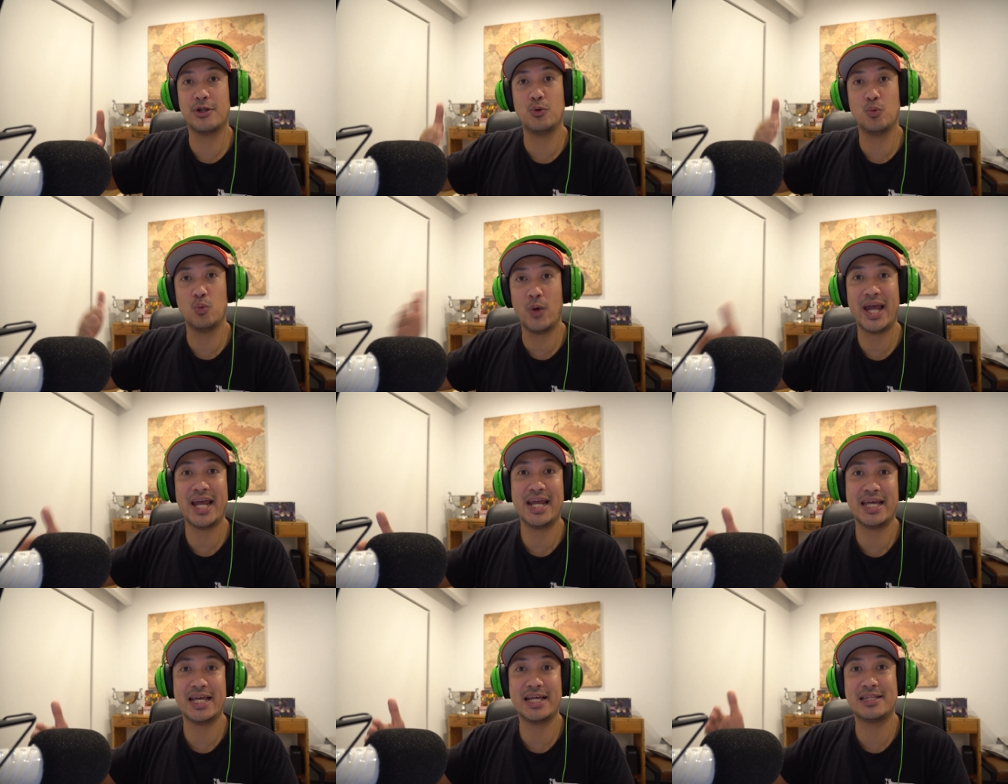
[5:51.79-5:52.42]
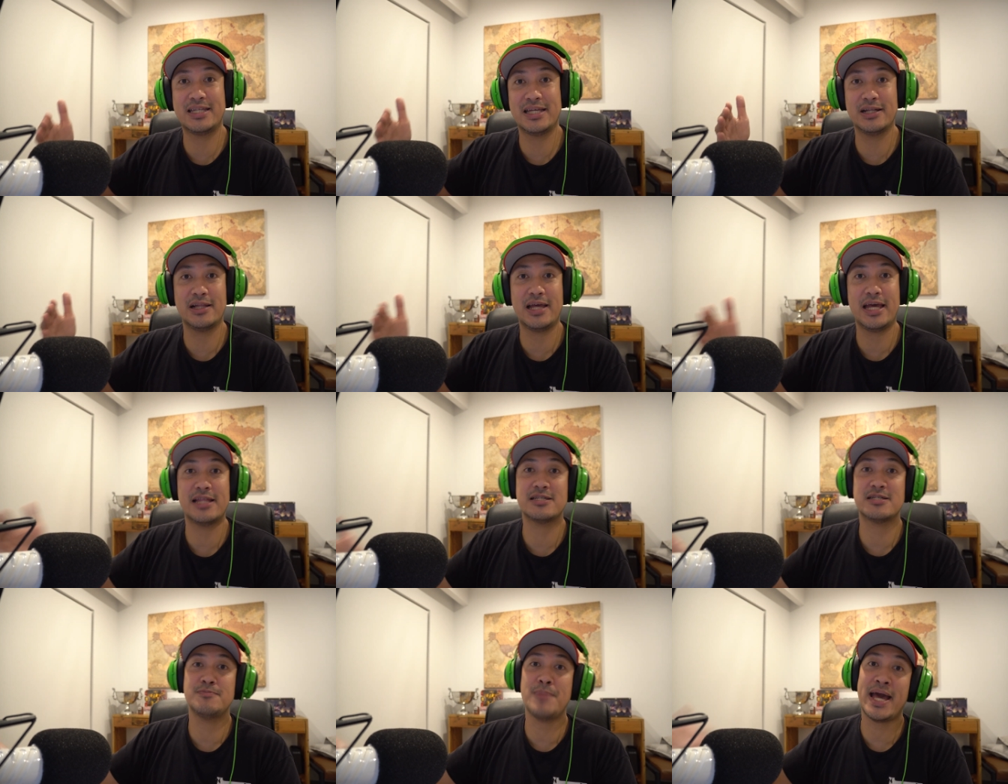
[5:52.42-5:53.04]
than waiting till
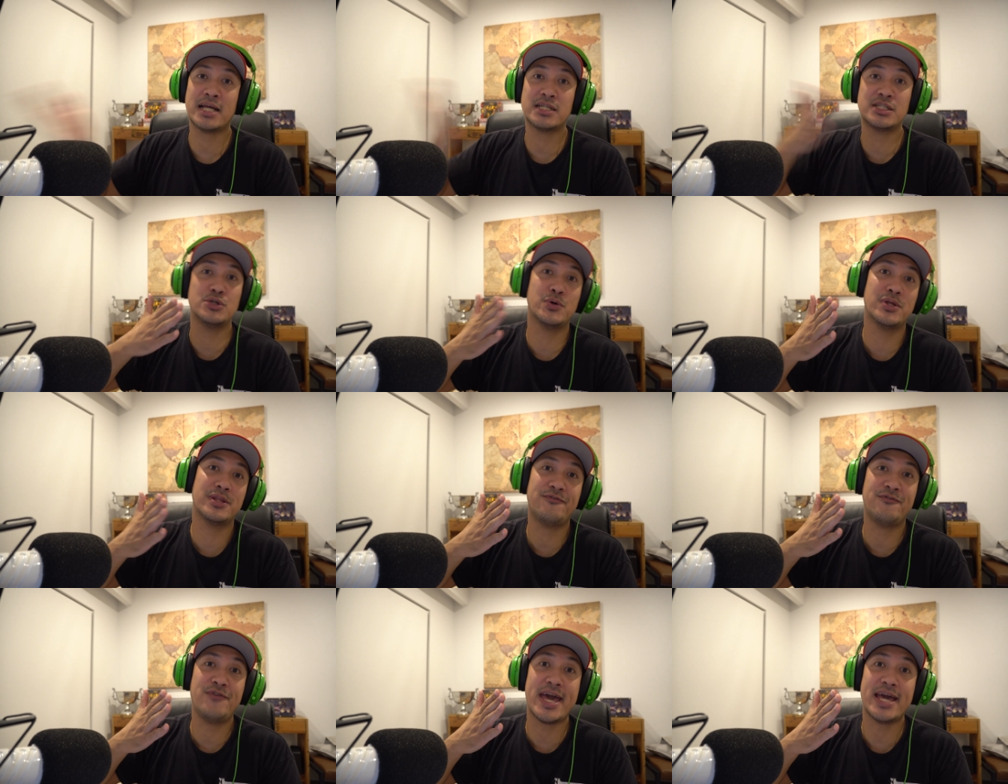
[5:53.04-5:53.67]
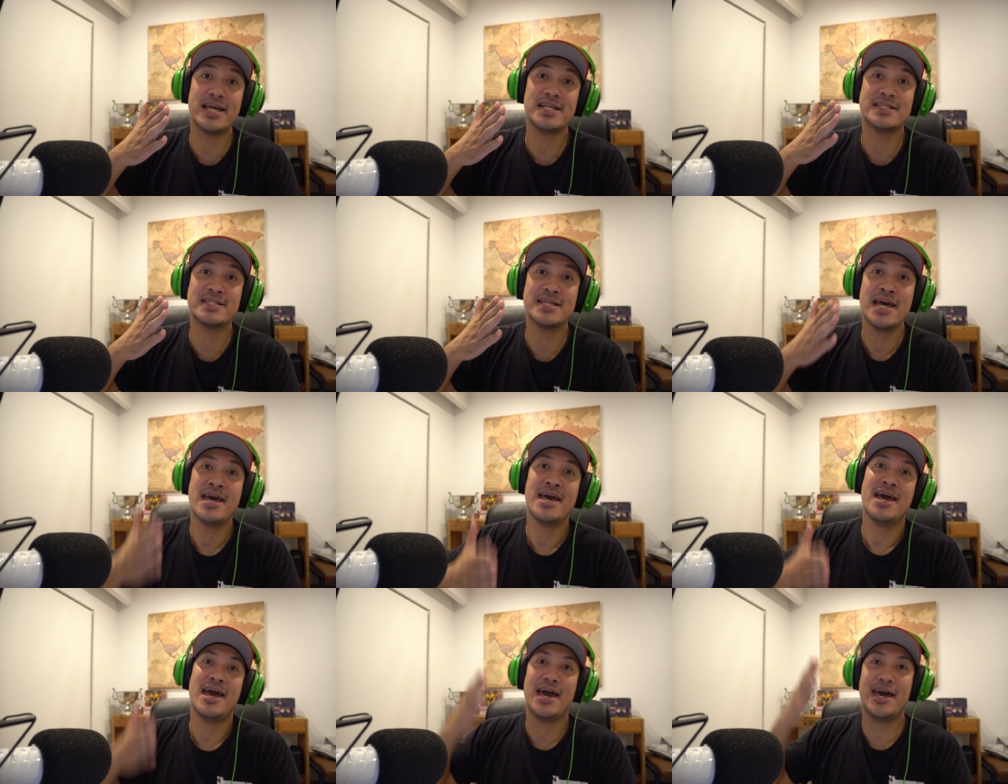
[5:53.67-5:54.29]
it smacks you in the face